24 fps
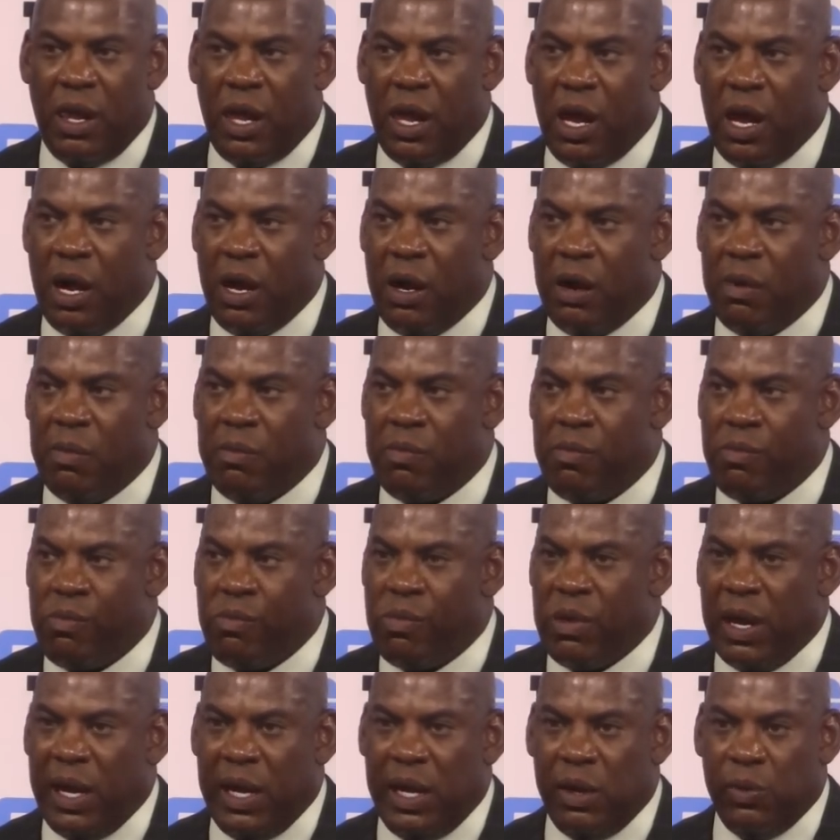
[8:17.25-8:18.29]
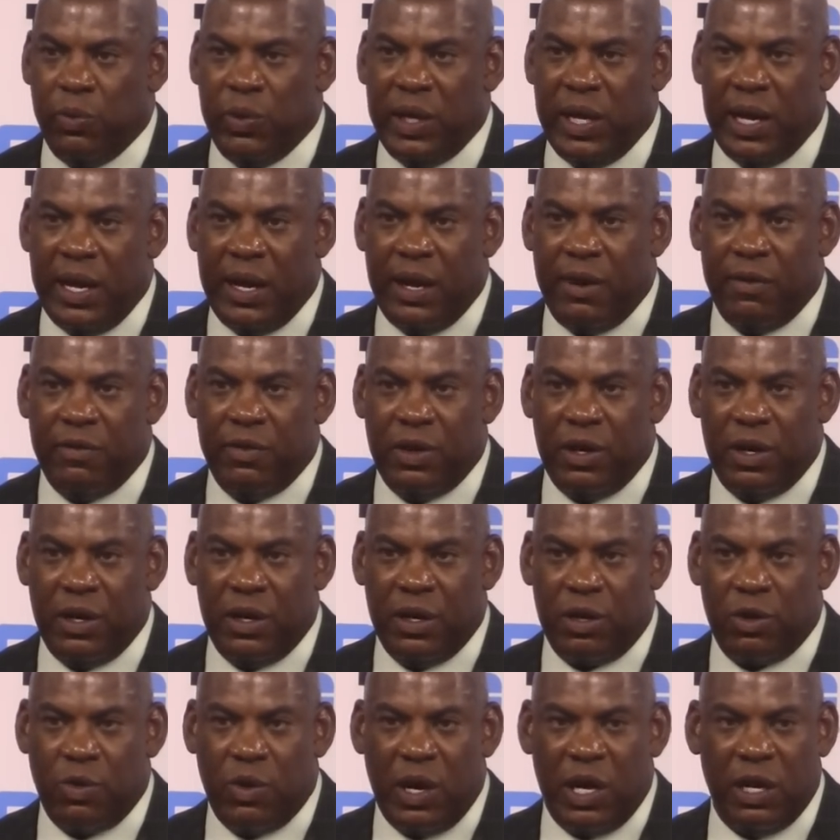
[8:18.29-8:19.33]
Um, and we have uh,
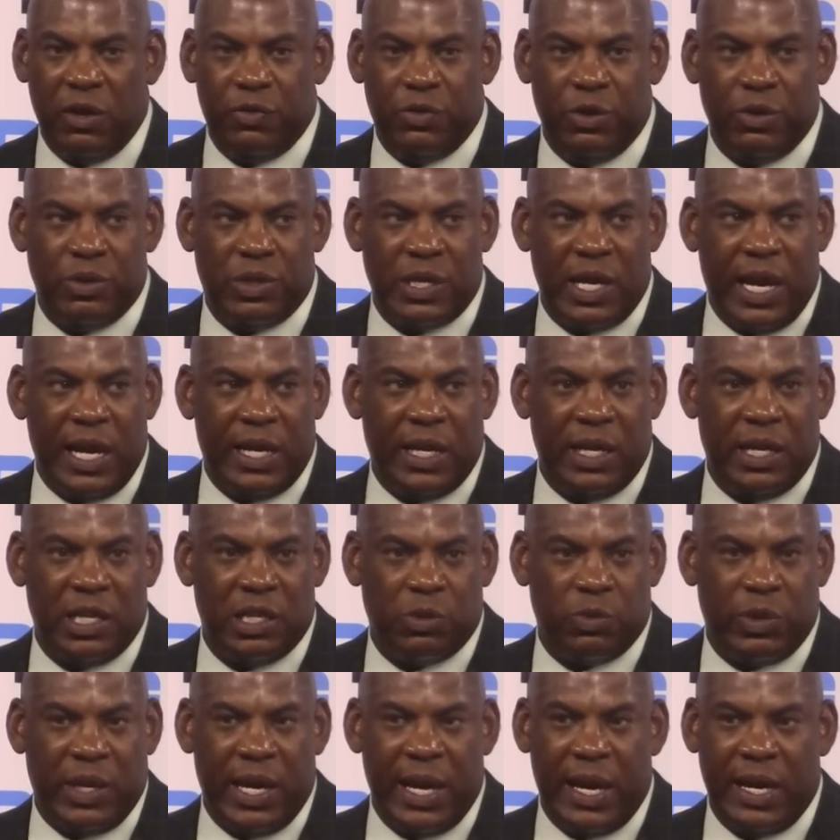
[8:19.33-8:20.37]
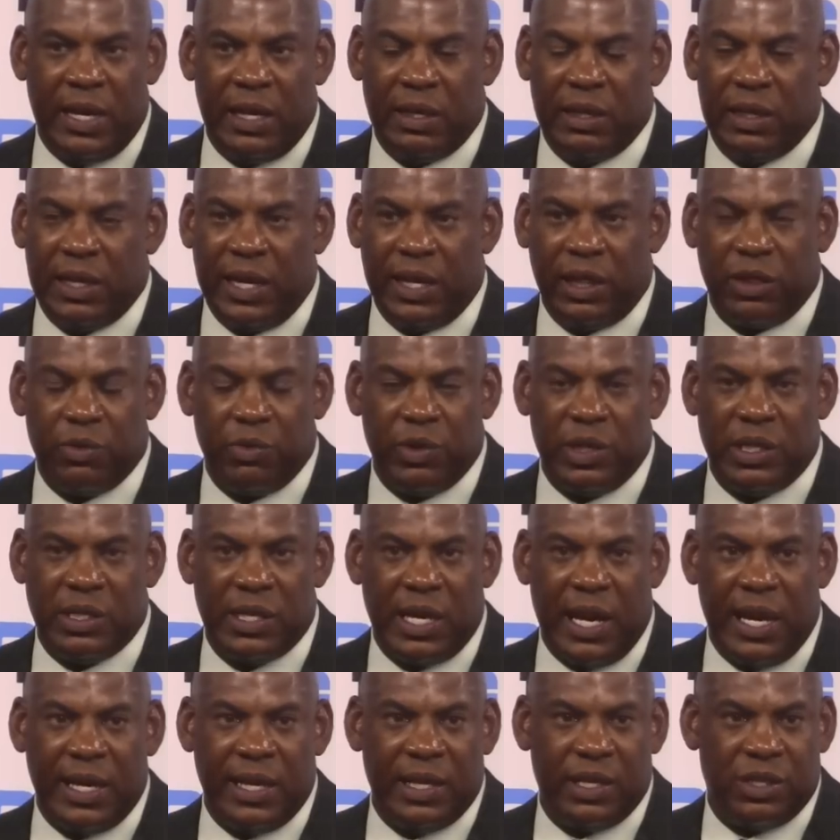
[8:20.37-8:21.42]
quite a few tight ends. We added like three
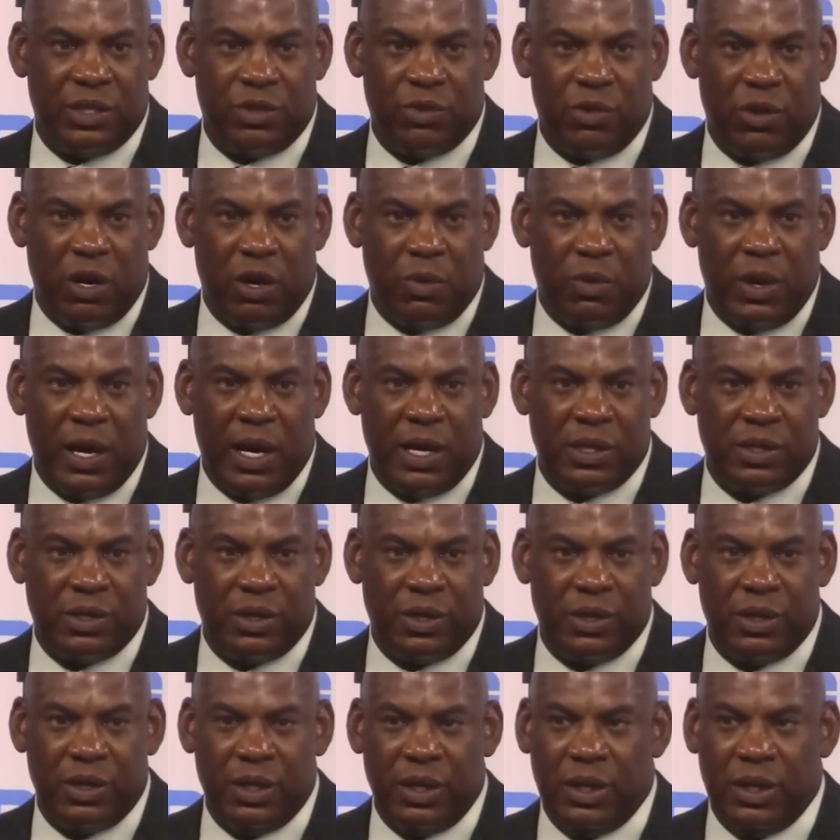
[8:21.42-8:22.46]
tight ends to our roster.